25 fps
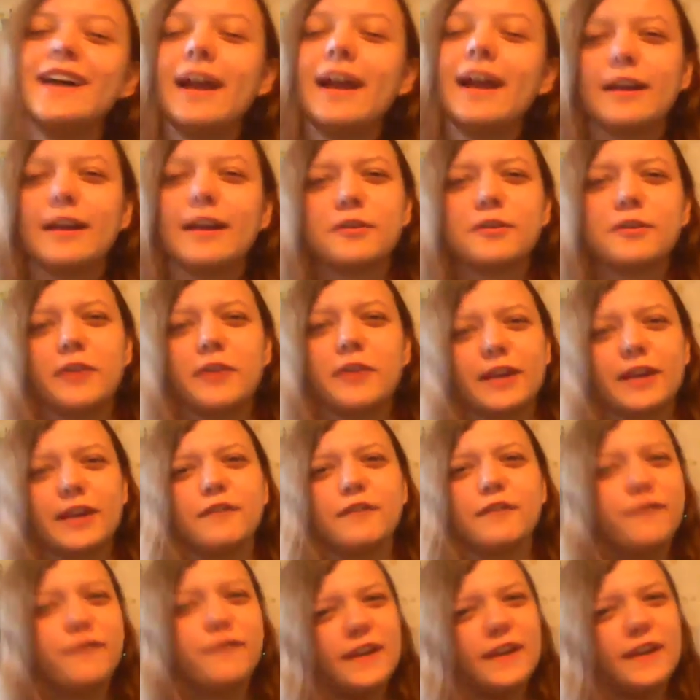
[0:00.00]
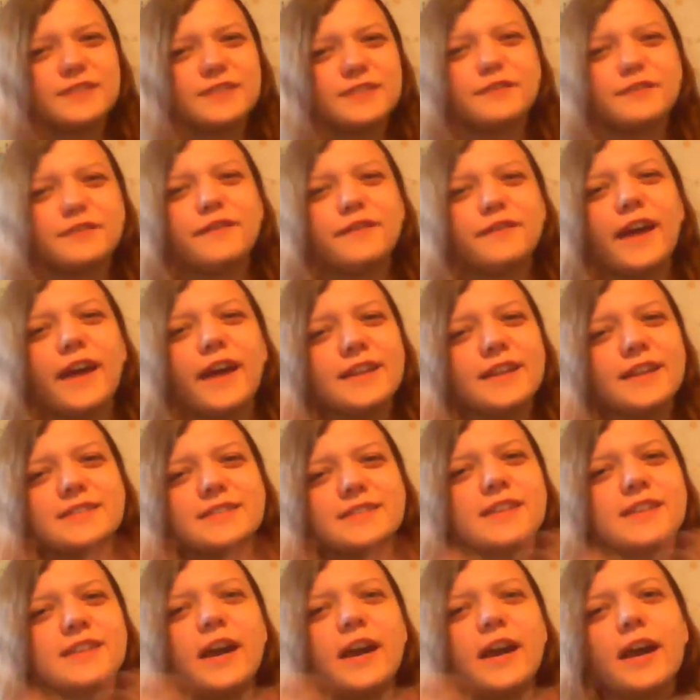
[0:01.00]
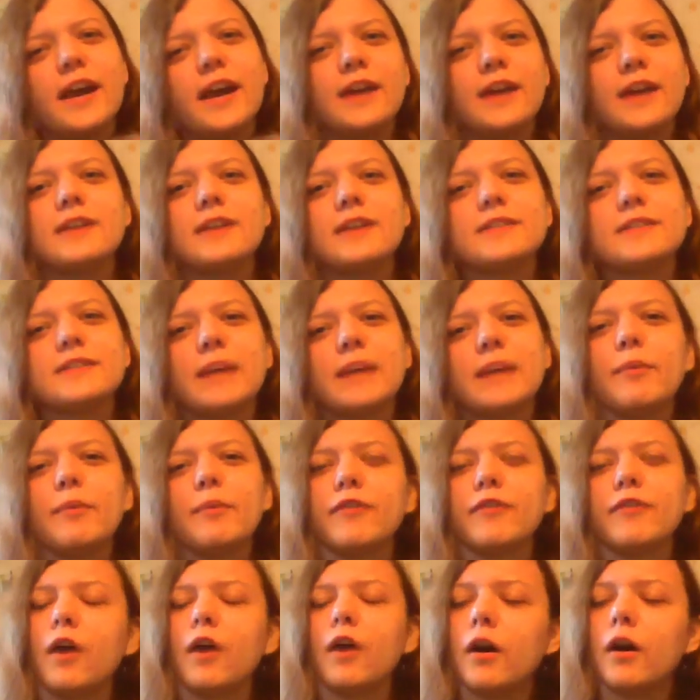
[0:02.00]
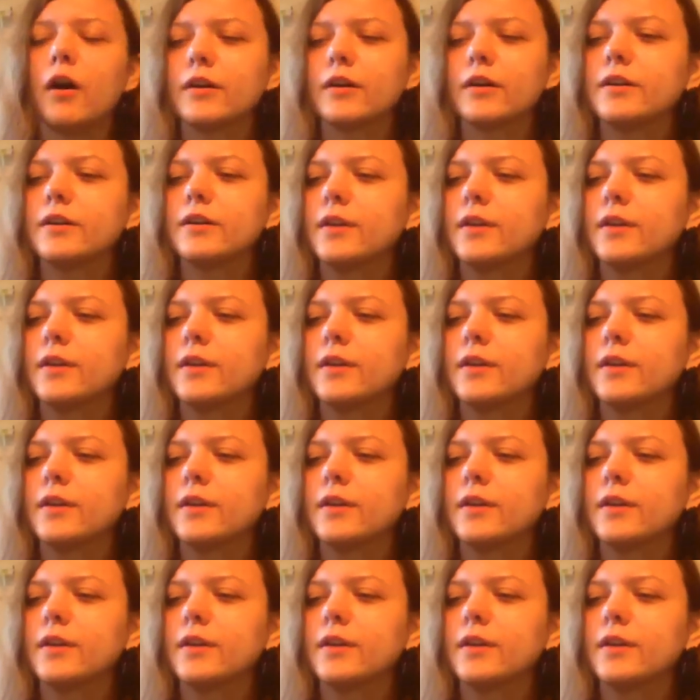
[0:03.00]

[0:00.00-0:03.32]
Like, you know, like a face-to-face type of vlog.